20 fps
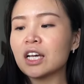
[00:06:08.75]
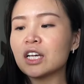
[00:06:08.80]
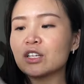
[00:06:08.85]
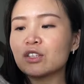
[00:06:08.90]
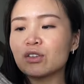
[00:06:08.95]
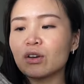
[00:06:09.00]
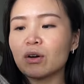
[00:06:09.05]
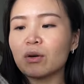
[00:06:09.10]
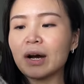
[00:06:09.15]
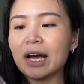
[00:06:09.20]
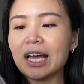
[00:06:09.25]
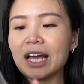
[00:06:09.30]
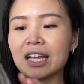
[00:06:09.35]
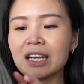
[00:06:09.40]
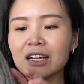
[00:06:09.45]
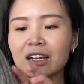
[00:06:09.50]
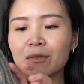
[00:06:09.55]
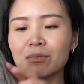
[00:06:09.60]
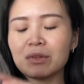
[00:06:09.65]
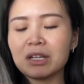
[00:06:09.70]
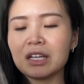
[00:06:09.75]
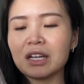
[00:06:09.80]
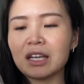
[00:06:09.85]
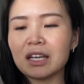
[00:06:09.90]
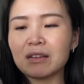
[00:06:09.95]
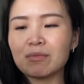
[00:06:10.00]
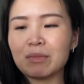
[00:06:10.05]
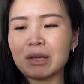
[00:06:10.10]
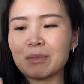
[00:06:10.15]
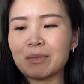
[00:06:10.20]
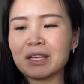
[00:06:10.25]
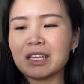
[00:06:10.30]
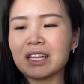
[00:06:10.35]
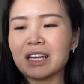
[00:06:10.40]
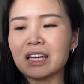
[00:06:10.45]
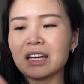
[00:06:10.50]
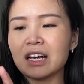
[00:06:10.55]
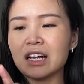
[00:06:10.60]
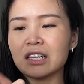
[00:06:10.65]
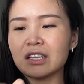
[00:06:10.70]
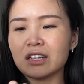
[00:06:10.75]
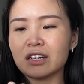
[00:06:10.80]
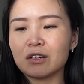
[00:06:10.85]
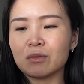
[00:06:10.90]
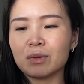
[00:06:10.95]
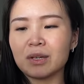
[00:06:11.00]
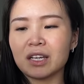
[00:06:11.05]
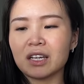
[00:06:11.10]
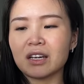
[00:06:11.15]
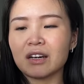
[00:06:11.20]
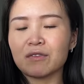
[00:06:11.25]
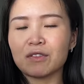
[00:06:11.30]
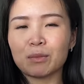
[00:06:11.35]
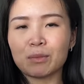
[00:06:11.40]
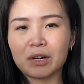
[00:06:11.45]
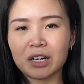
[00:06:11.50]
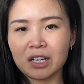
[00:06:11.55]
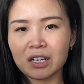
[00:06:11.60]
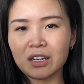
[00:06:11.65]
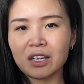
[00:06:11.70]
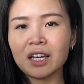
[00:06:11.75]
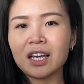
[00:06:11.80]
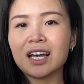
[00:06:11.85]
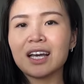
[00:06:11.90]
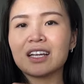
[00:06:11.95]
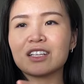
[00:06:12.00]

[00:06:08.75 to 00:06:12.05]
So I ended up knitting maybe like a little bit of the body,